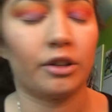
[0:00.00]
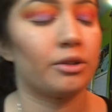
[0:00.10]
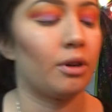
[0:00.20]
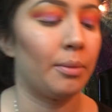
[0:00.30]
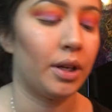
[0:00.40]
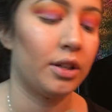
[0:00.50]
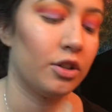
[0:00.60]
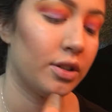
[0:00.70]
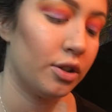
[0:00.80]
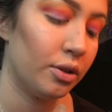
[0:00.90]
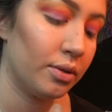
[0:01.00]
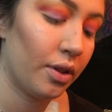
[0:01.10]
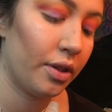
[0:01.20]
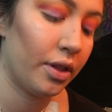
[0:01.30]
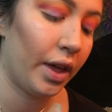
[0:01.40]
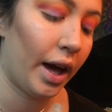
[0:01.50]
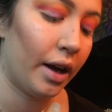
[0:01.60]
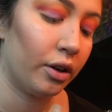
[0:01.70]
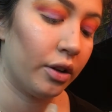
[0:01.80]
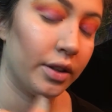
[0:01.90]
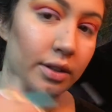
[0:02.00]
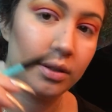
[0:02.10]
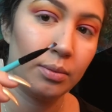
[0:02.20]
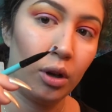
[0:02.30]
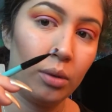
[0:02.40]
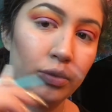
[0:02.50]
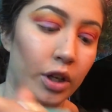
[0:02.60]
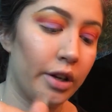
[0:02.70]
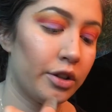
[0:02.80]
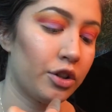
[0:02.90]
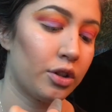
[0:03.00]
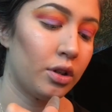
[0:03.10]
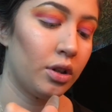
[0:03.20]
so I'm gonna just use that on this small brush.